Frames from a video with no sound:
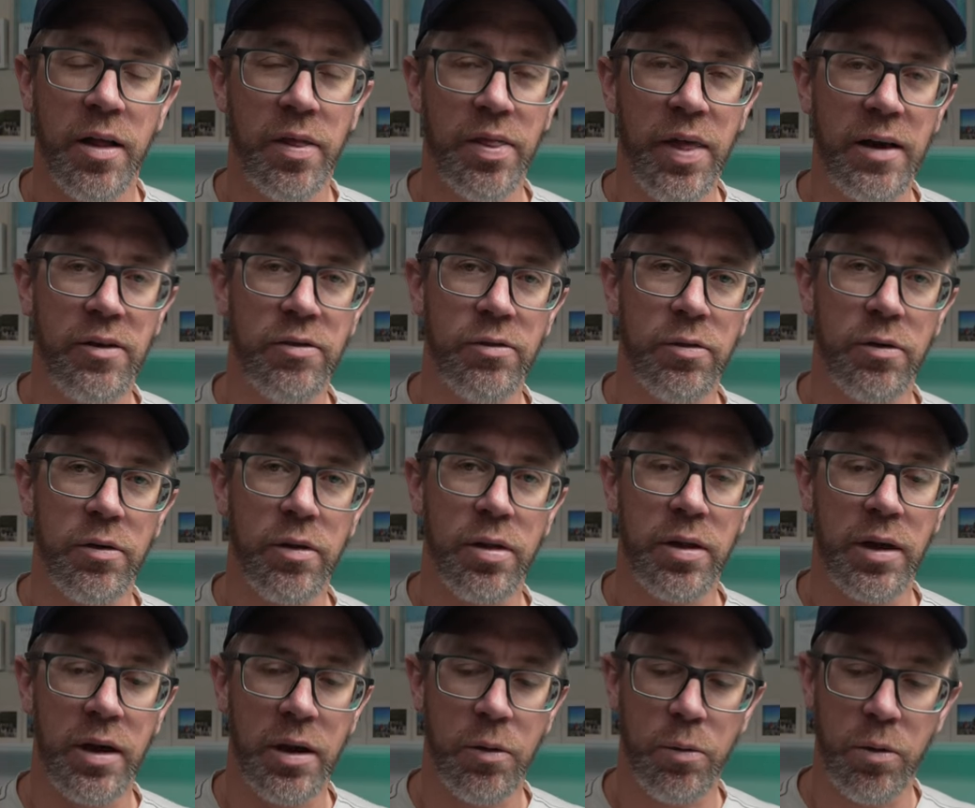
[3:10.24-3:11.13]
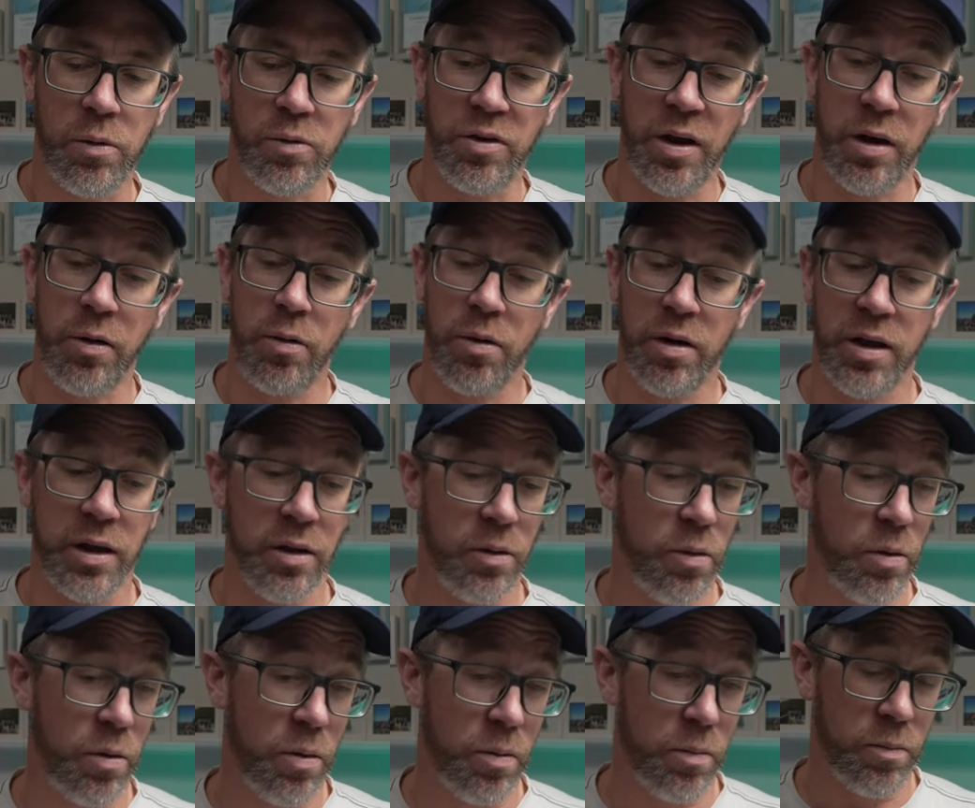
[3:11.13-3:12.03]
That sort of thing. Well, generally
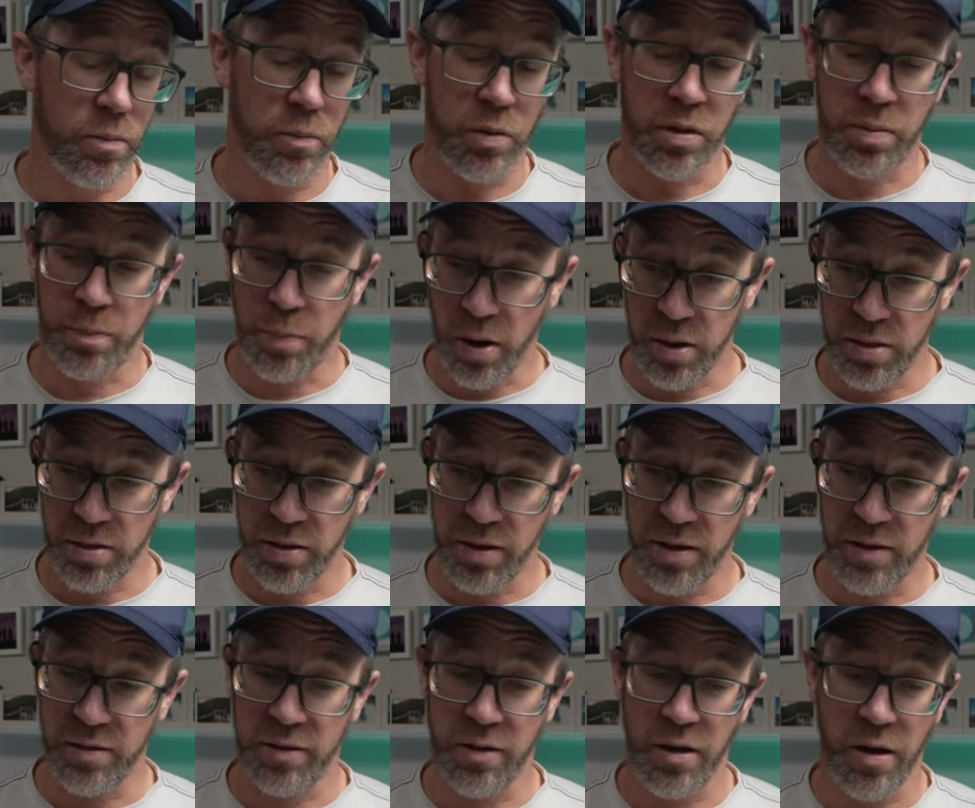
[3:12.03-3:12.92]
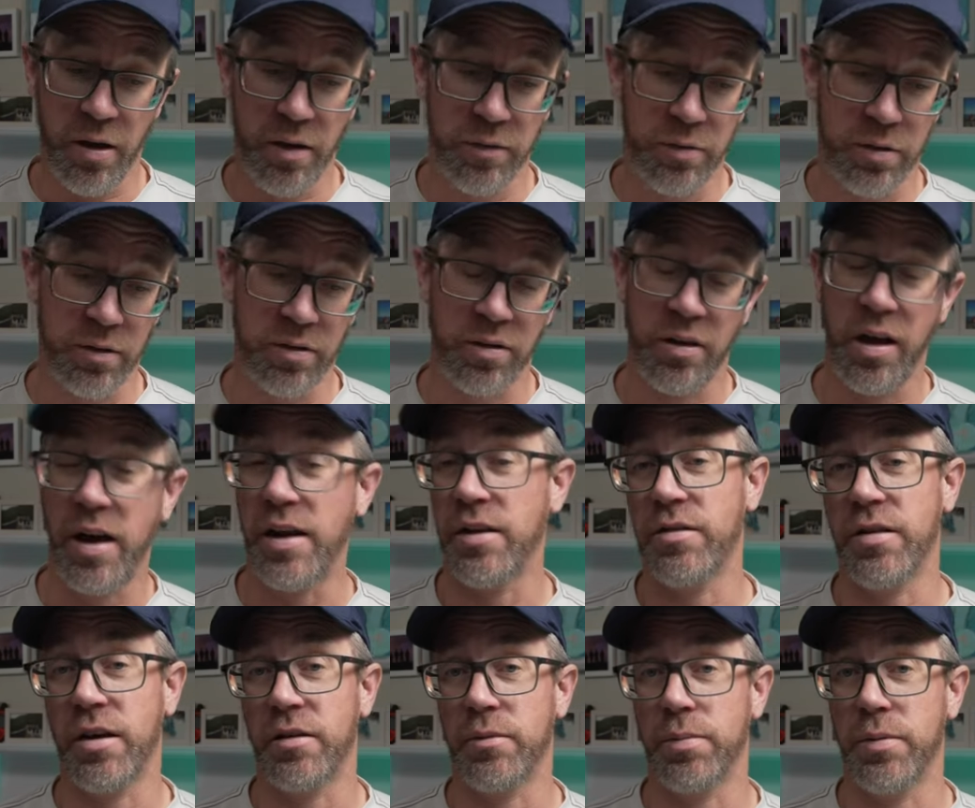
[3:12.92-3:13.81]
with both these stoves on this
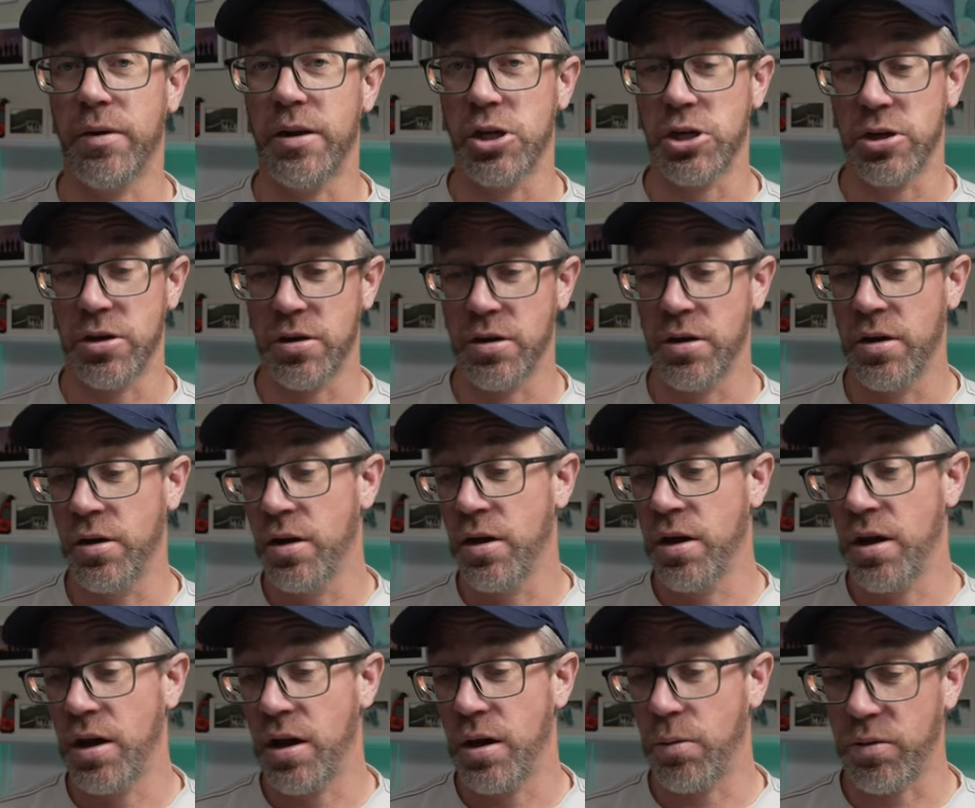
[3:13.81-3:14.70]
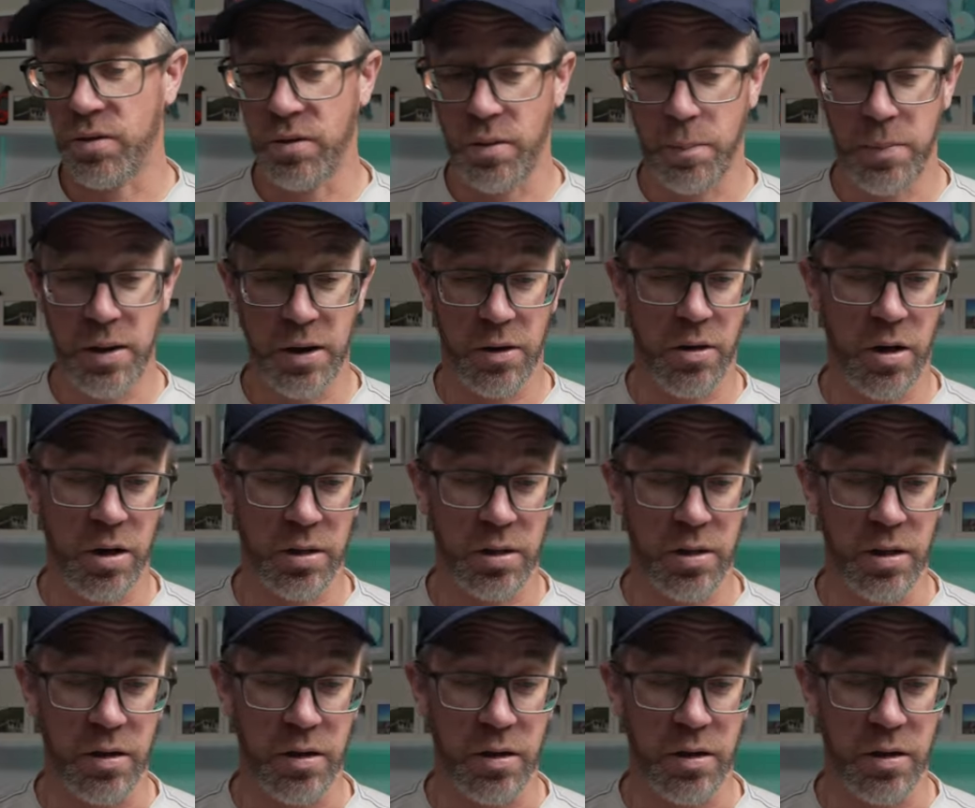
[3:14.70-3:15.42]
latest expedition, it was a bit like